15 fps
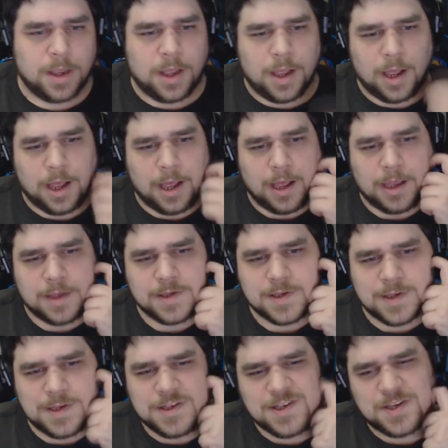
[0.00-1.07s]

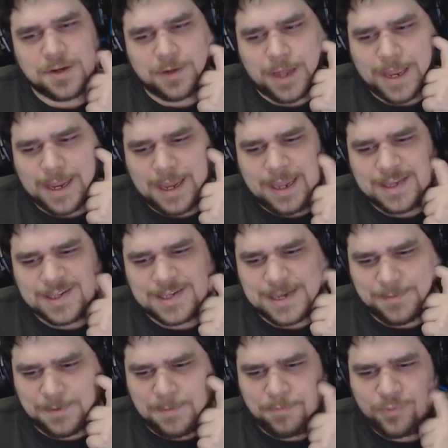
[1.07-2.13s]
So like it
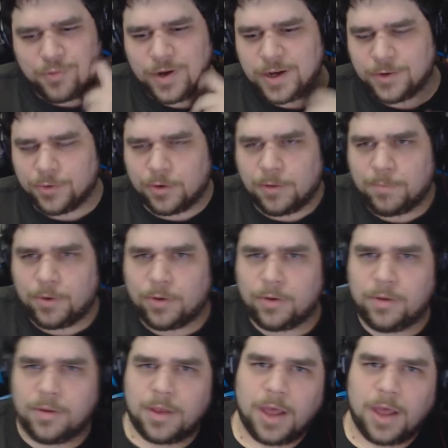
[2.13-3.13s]
seems to be pretty durable.